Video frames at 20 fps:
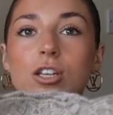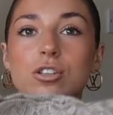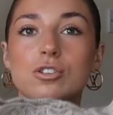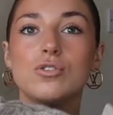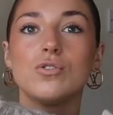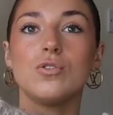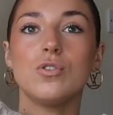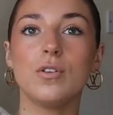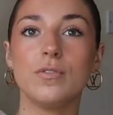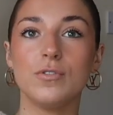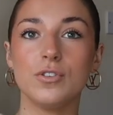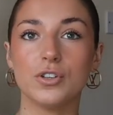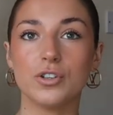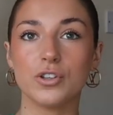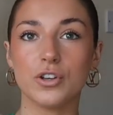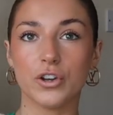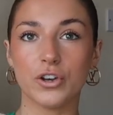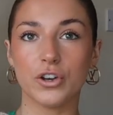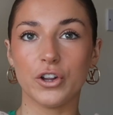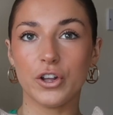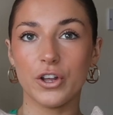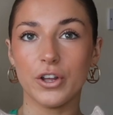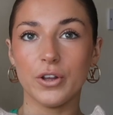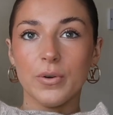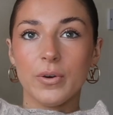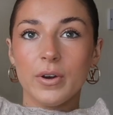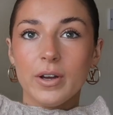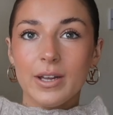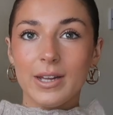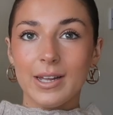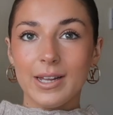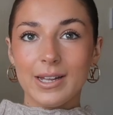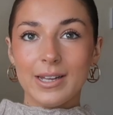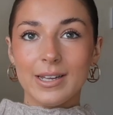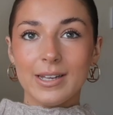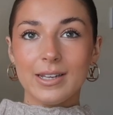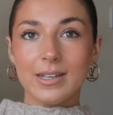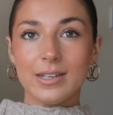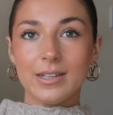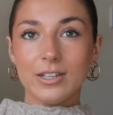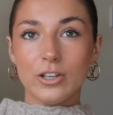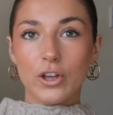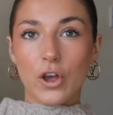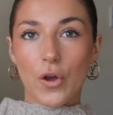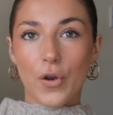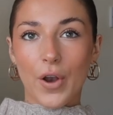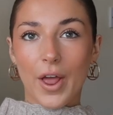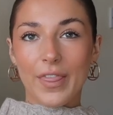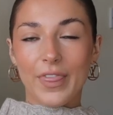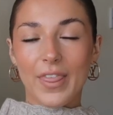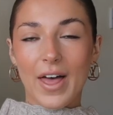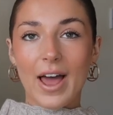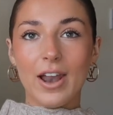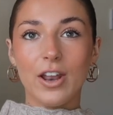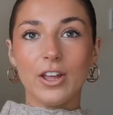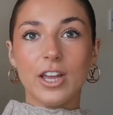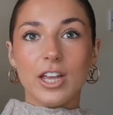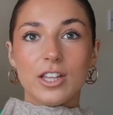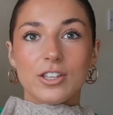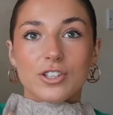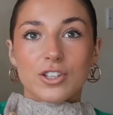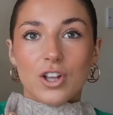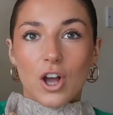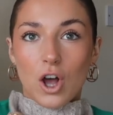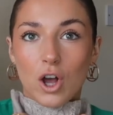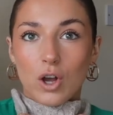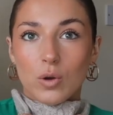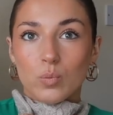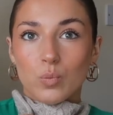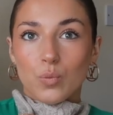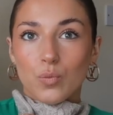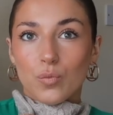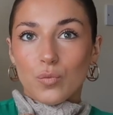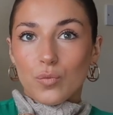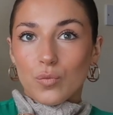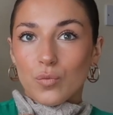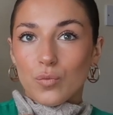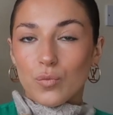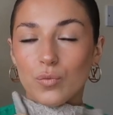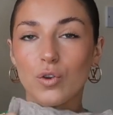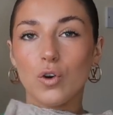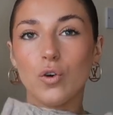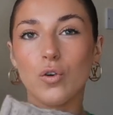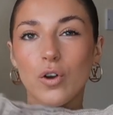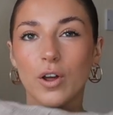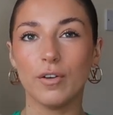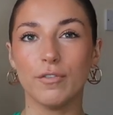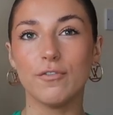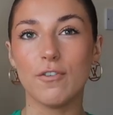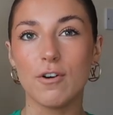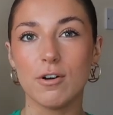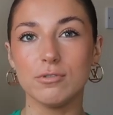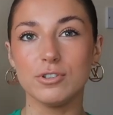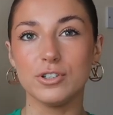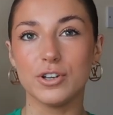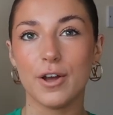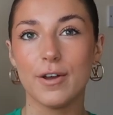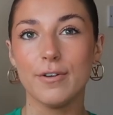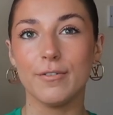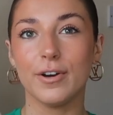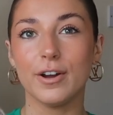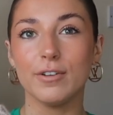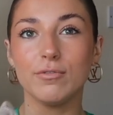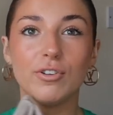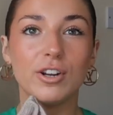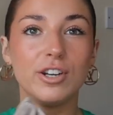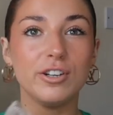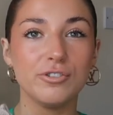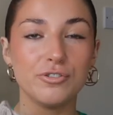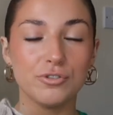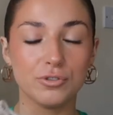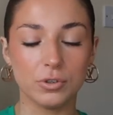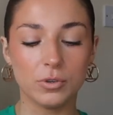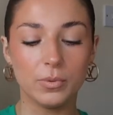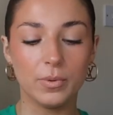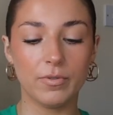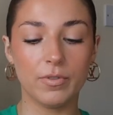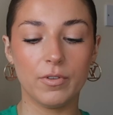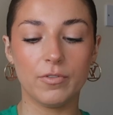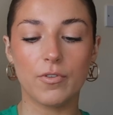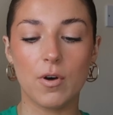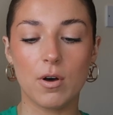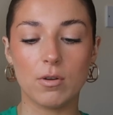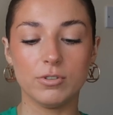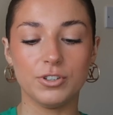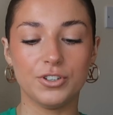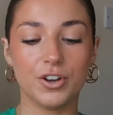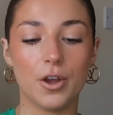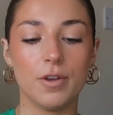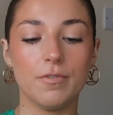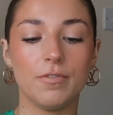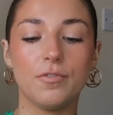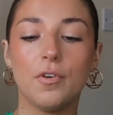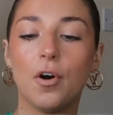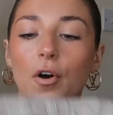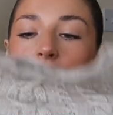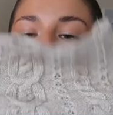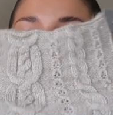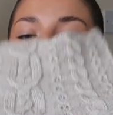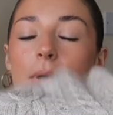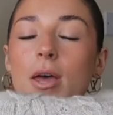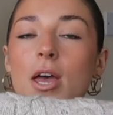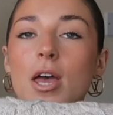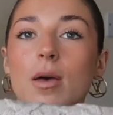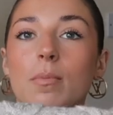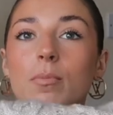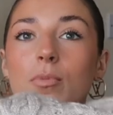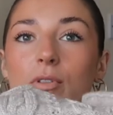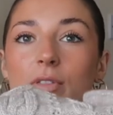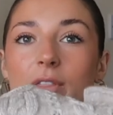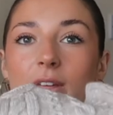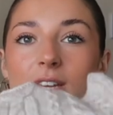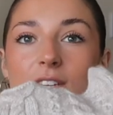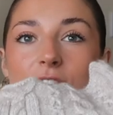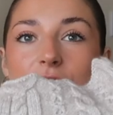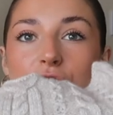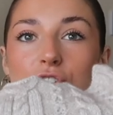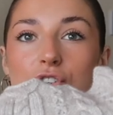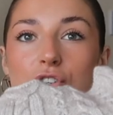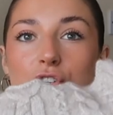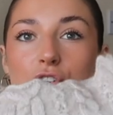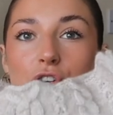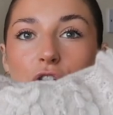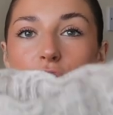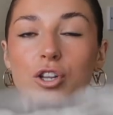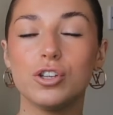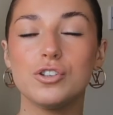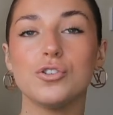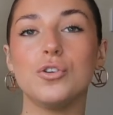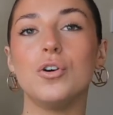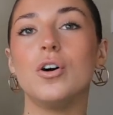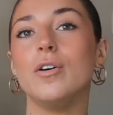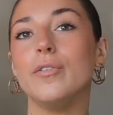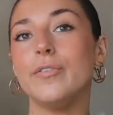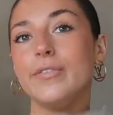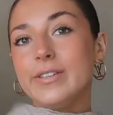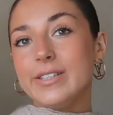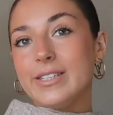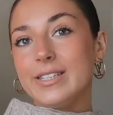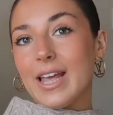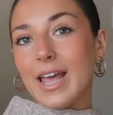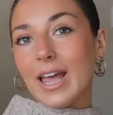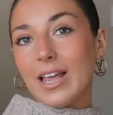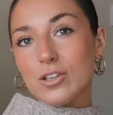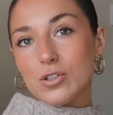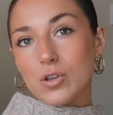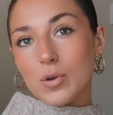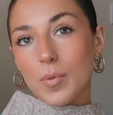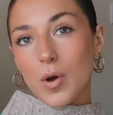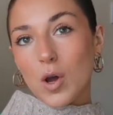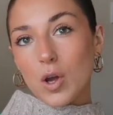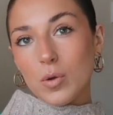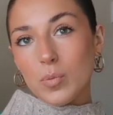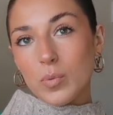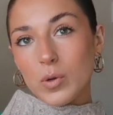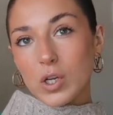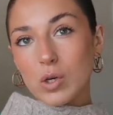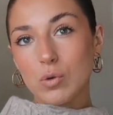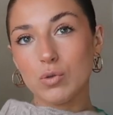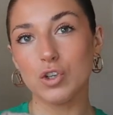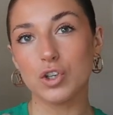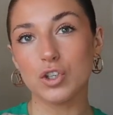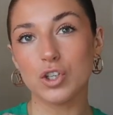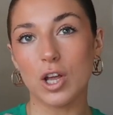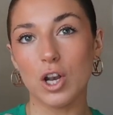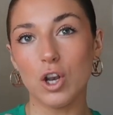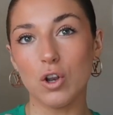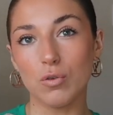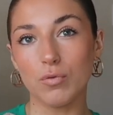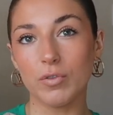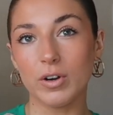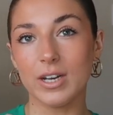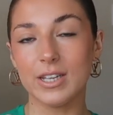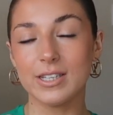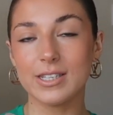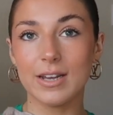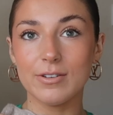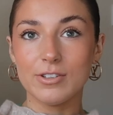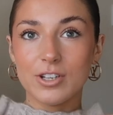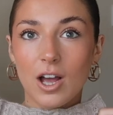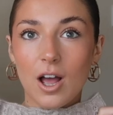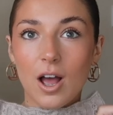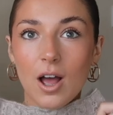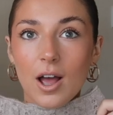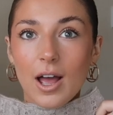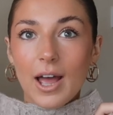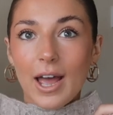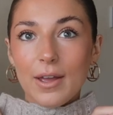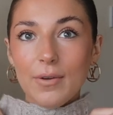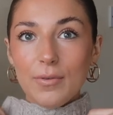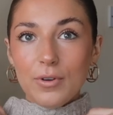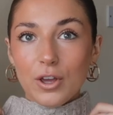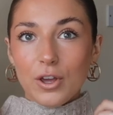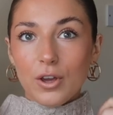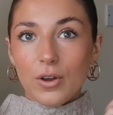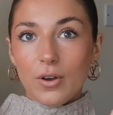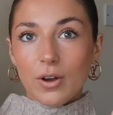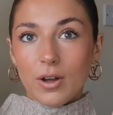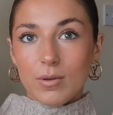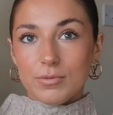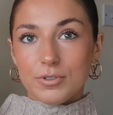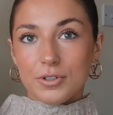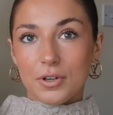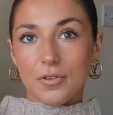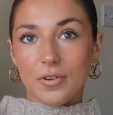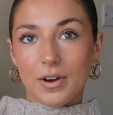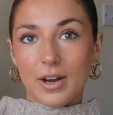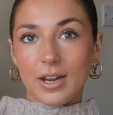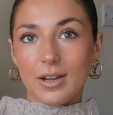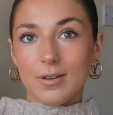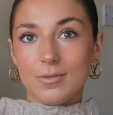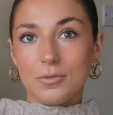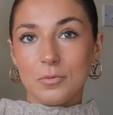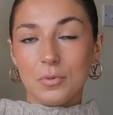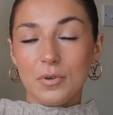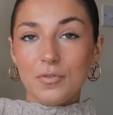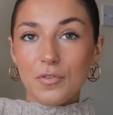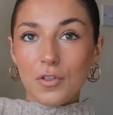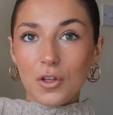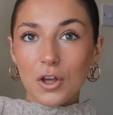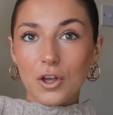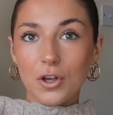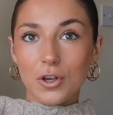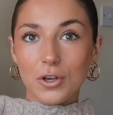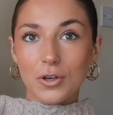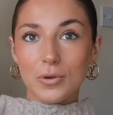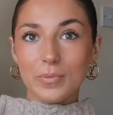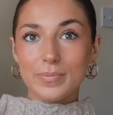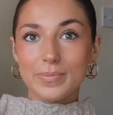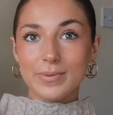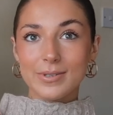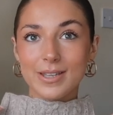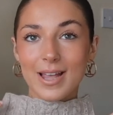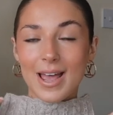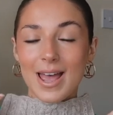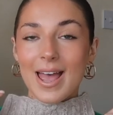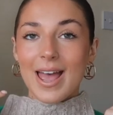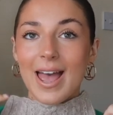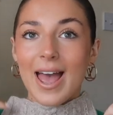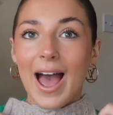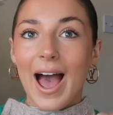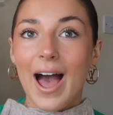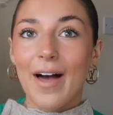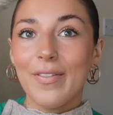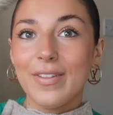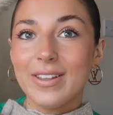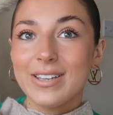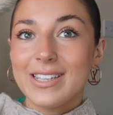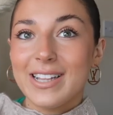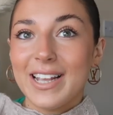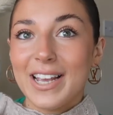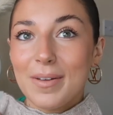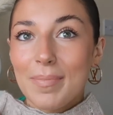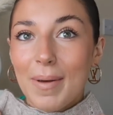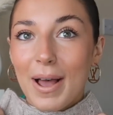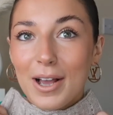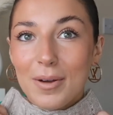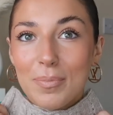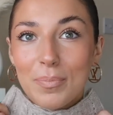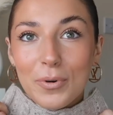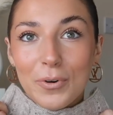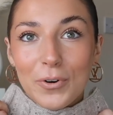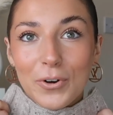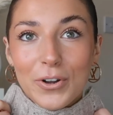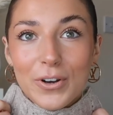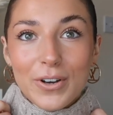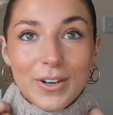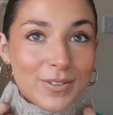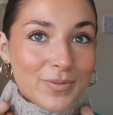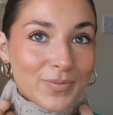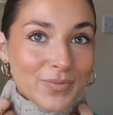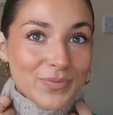it's sort of just gonna go like that. Like it's not all like folded over. I really struggle with the folded over vibe. But this is just gonna sort of sit. So I'm hoping it will just like look really sexy. How cute, I'm sorry, with the hoops and the slick back bun.